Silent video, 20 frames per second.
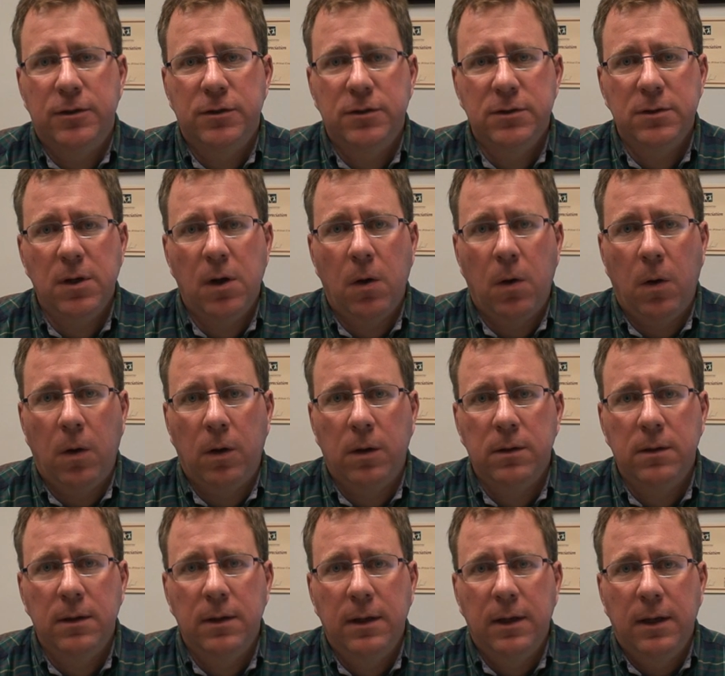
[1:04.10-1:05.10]
is
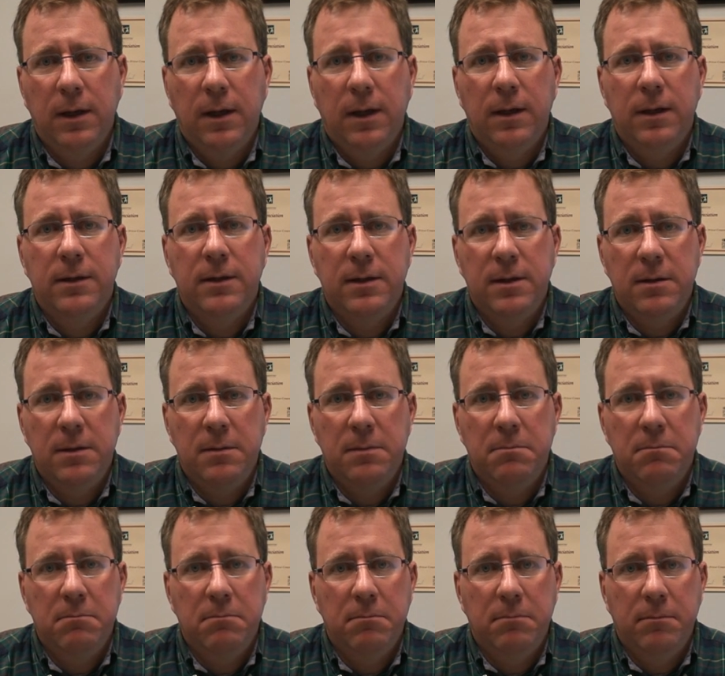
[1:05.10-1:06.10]
sold, the
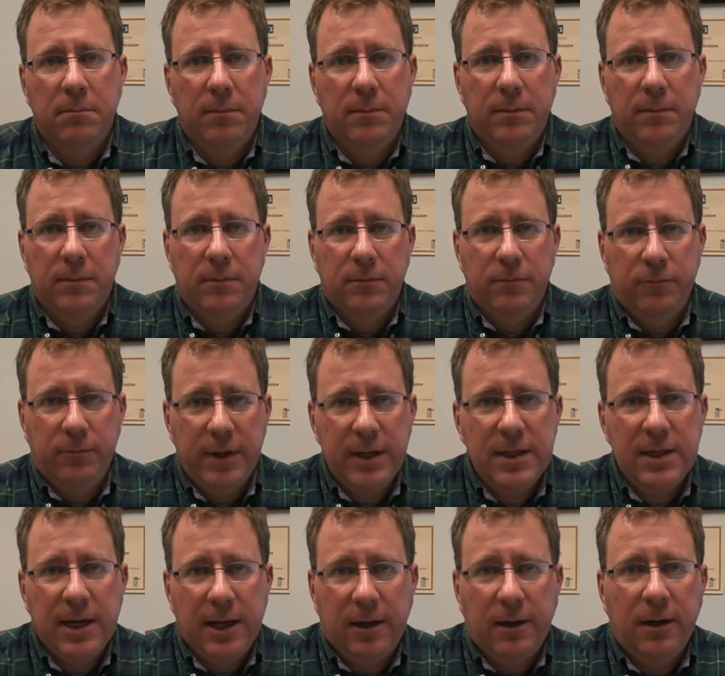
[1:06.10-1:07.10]

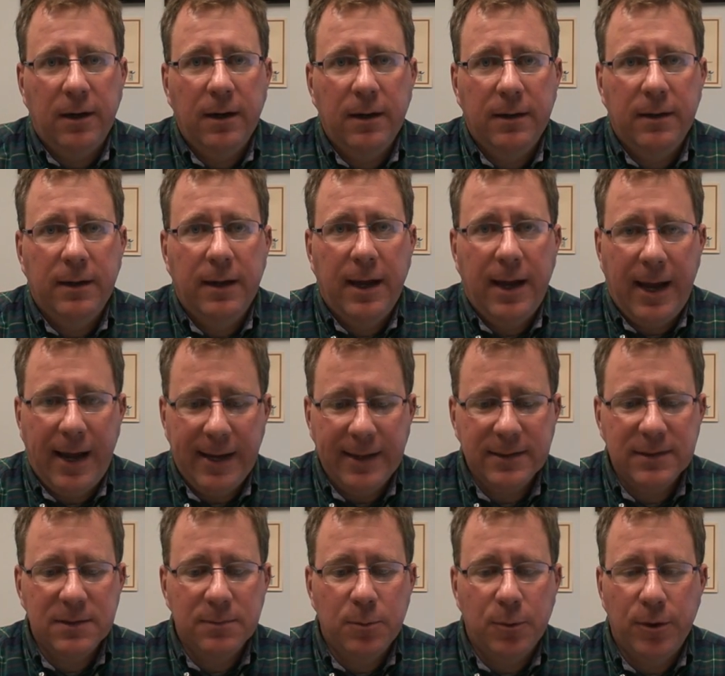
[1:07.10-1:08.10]
retailer
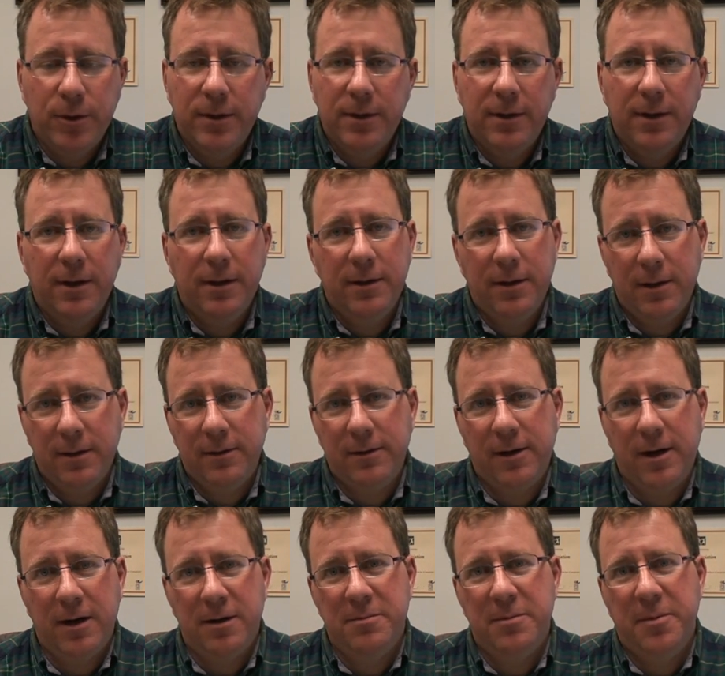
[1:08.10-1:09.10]
has to put
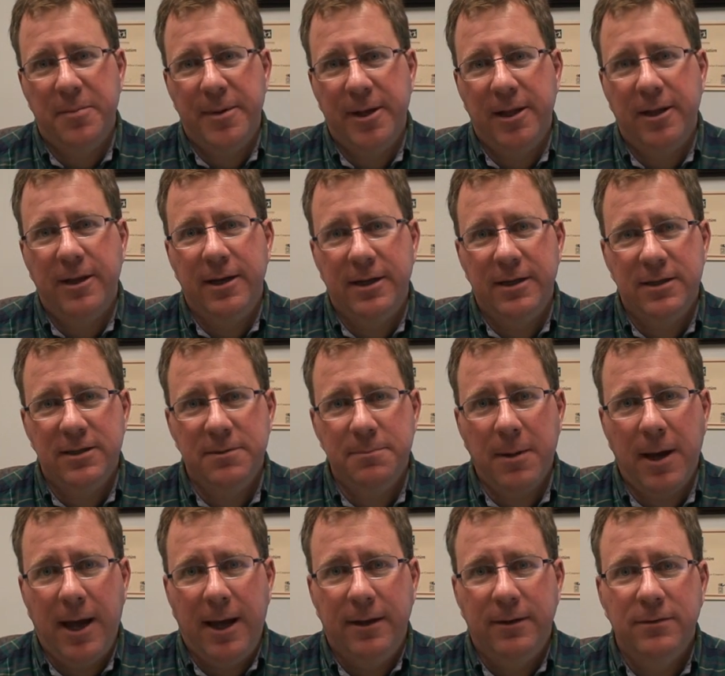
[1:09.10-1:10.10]
another automobile in the
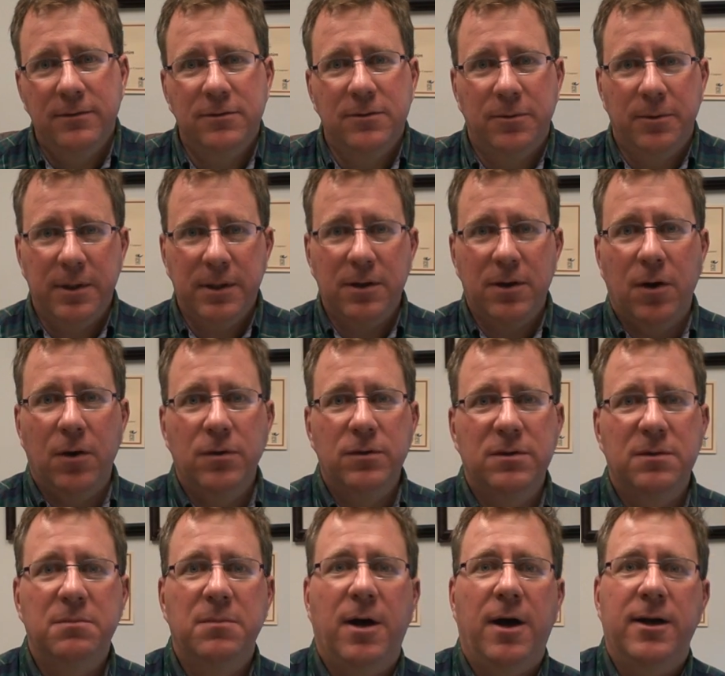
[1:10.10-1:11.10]
spot. So it
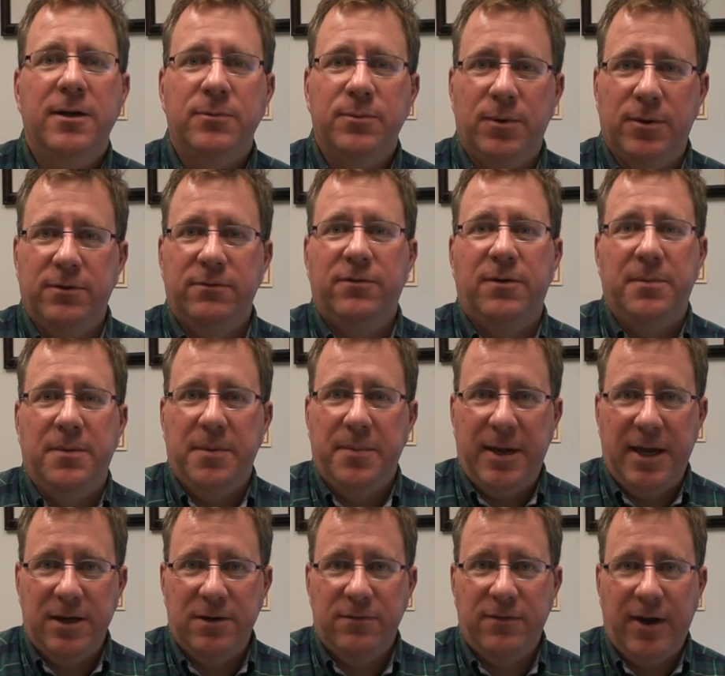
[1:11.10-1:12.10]
goes and buys one from the
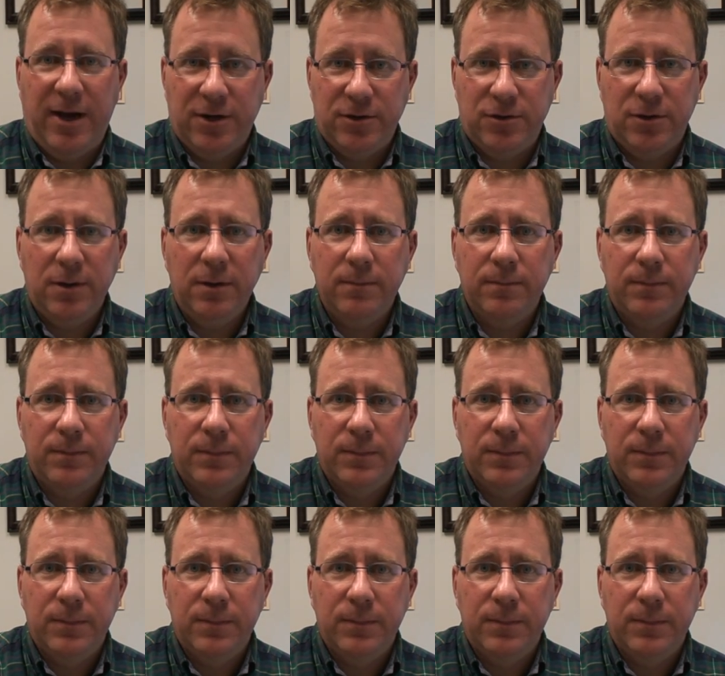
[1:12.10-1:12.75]
manufacturer,